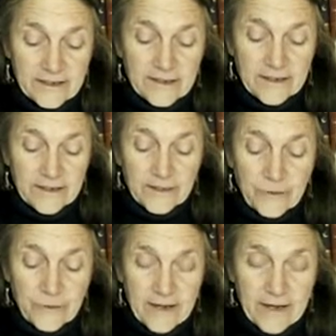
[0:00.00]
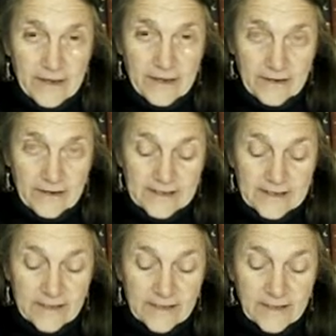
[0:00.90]
The UN,
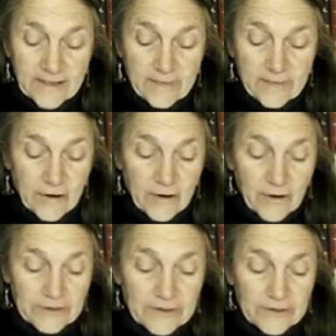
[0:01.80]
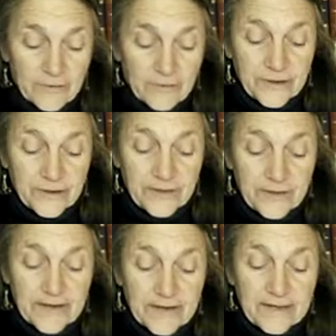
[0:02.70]
Aristotle, and Marx would agree
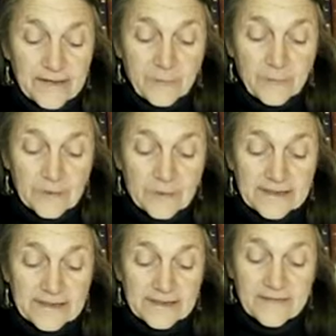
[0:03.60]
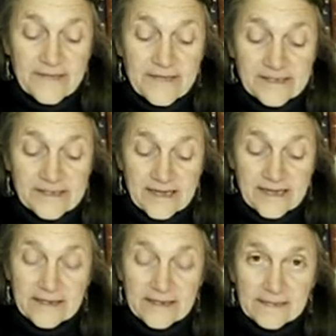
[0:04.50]
on the importance of
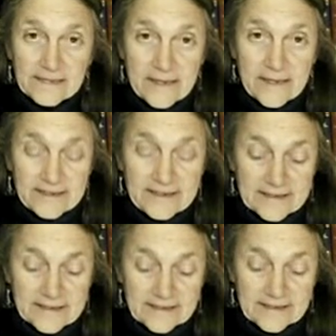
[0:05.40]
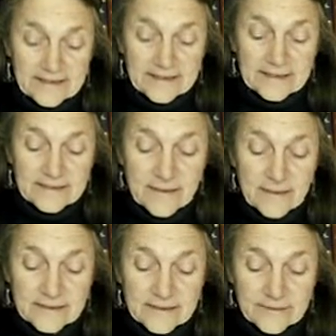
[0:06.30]
educating as many citizens as
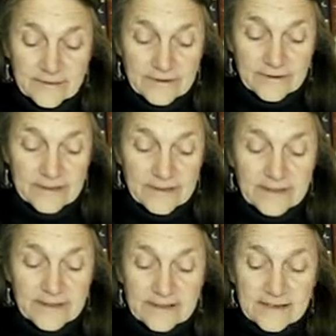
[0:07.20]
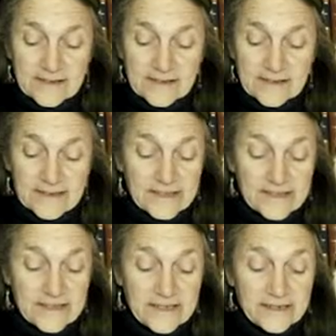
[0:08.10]
possible. Such an
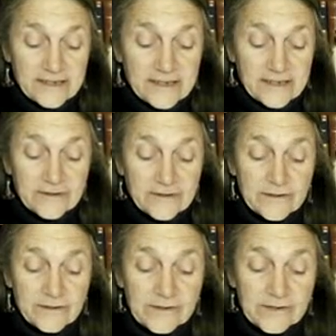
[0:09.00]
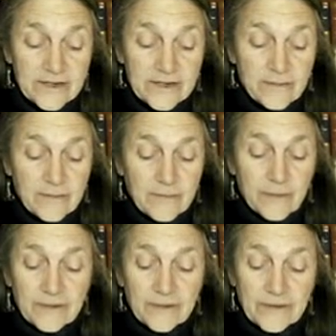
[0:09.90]
education includes
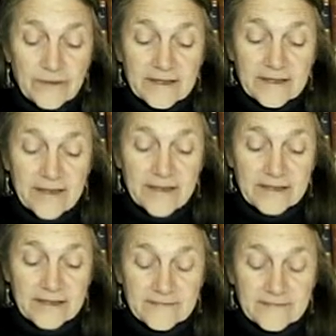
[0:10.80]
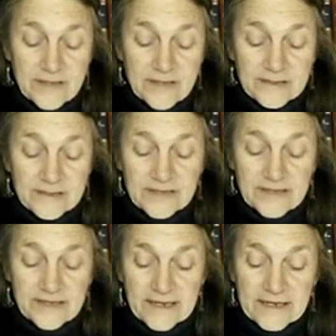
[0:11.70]
both learning the kinds of knowledge
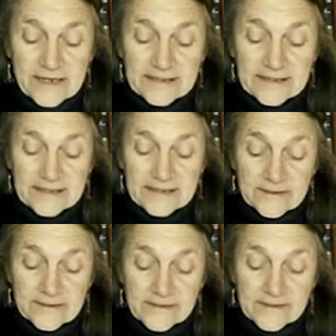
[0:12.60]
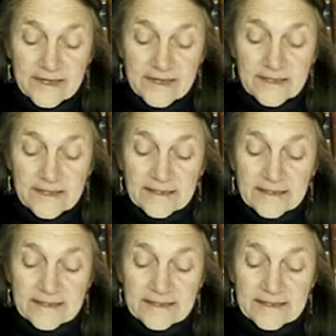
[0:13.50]
and gaining skills that
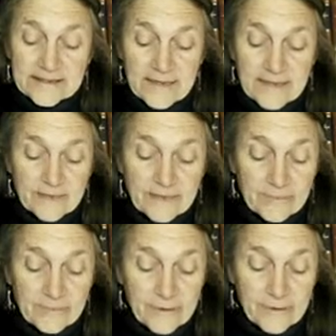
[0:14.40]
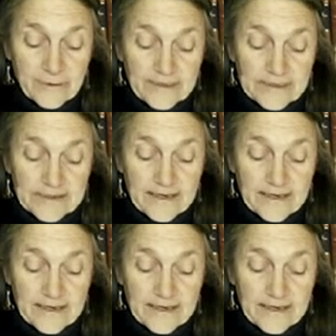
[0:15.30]
lead to stable employment,